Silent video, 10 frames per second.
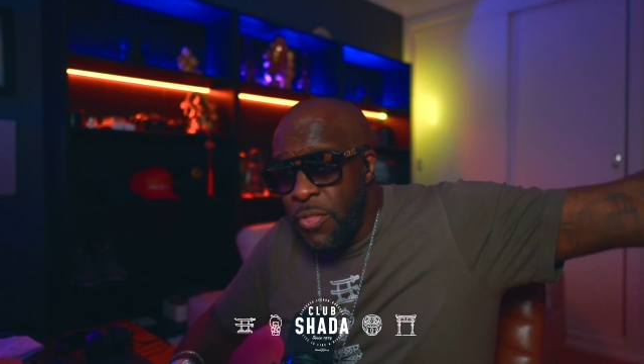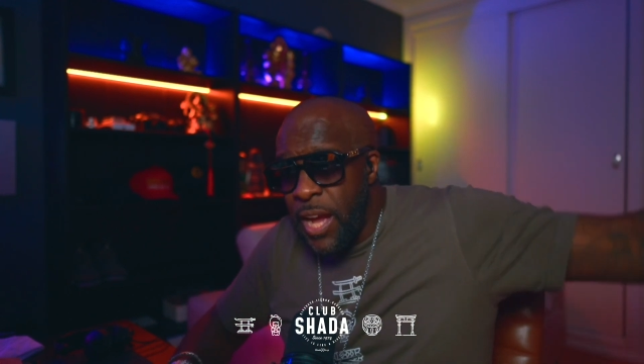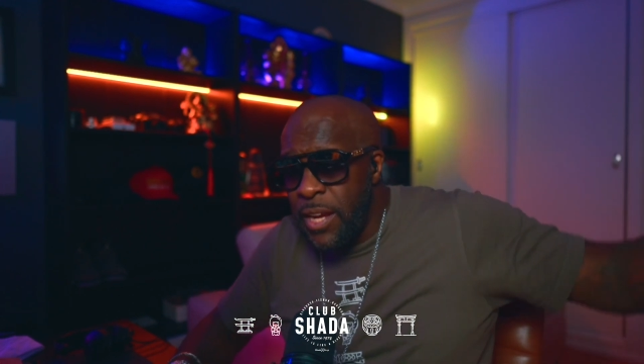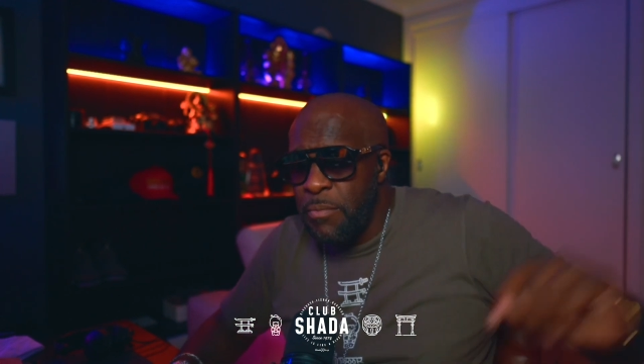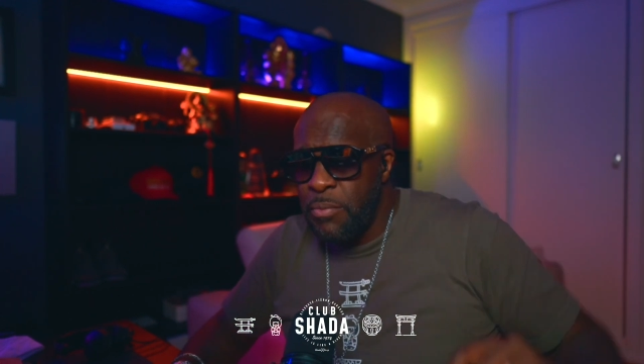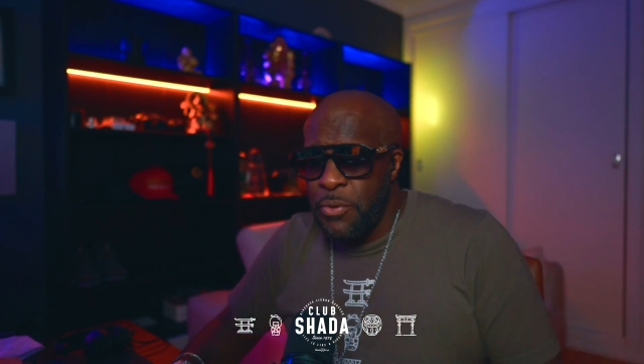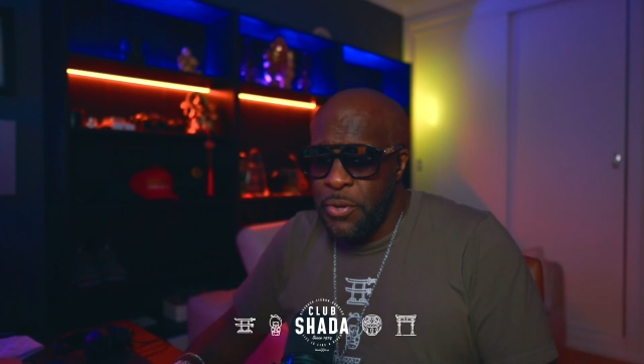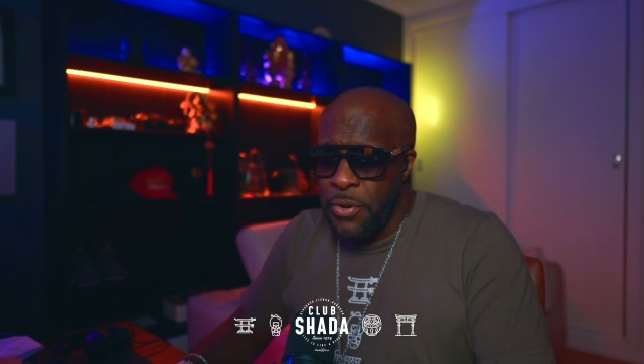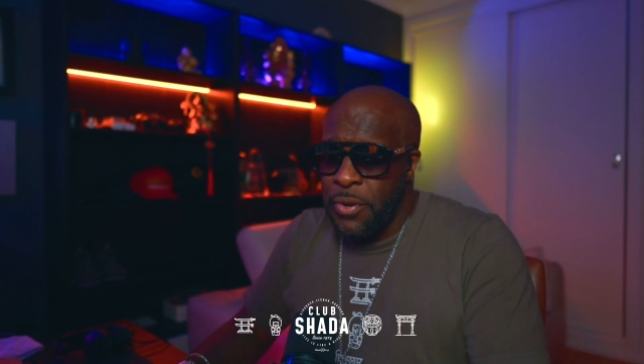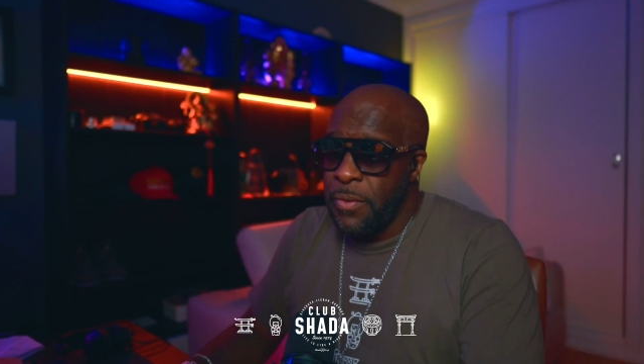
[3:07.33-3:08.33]
to that
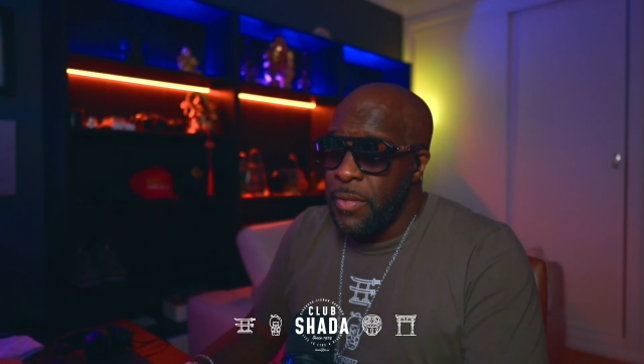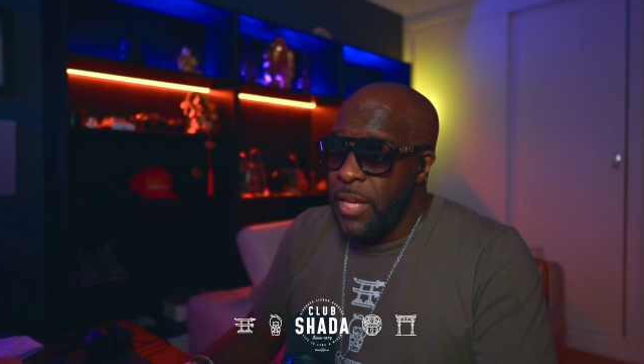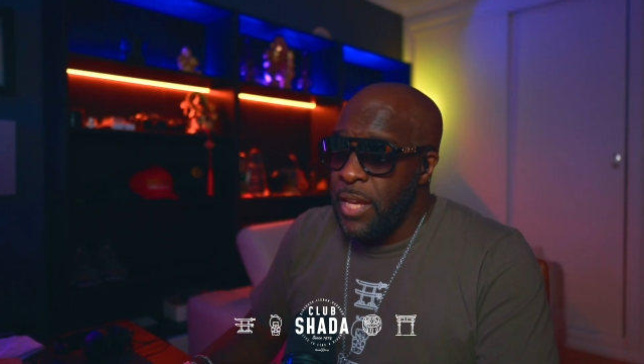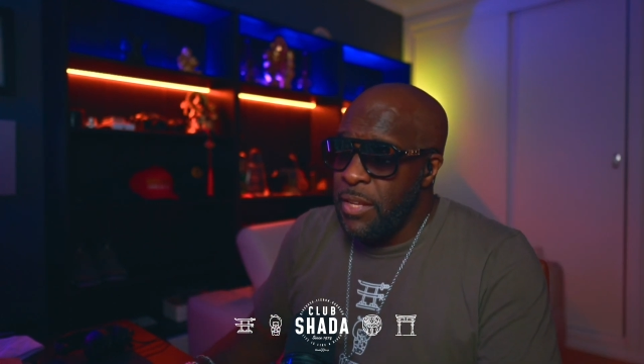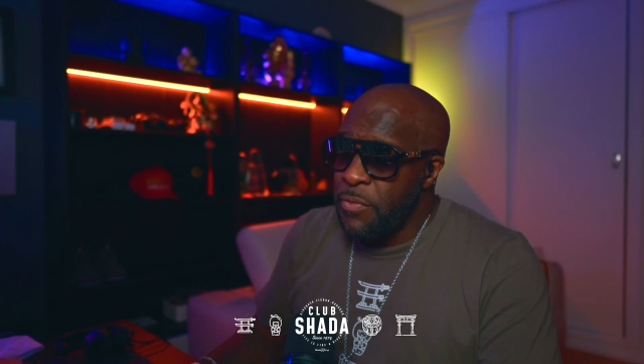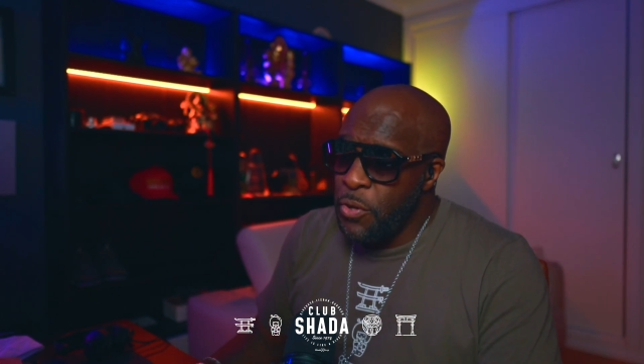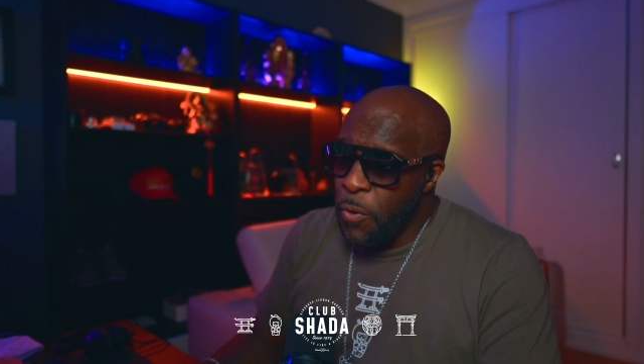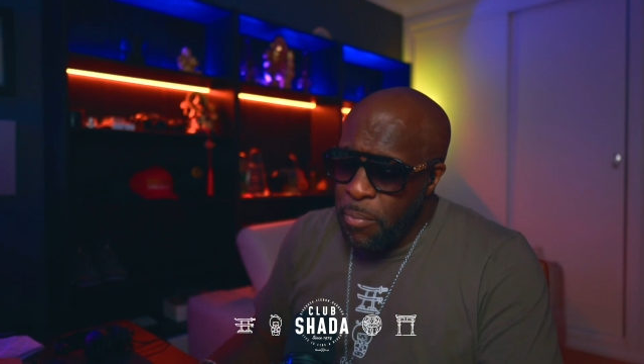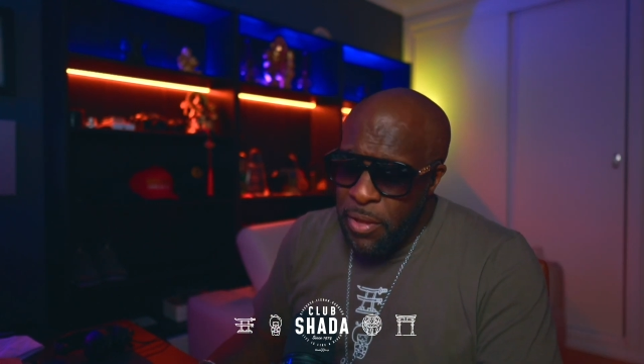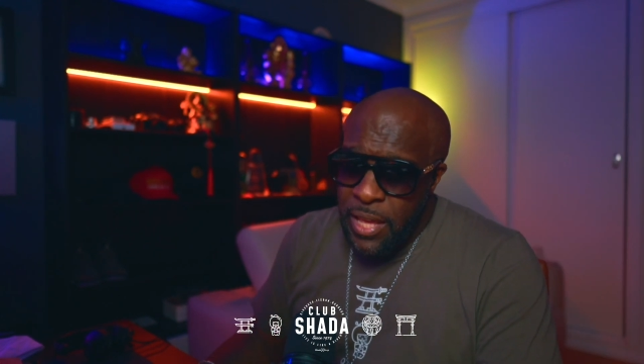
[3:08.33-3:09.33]
computer. And if you don't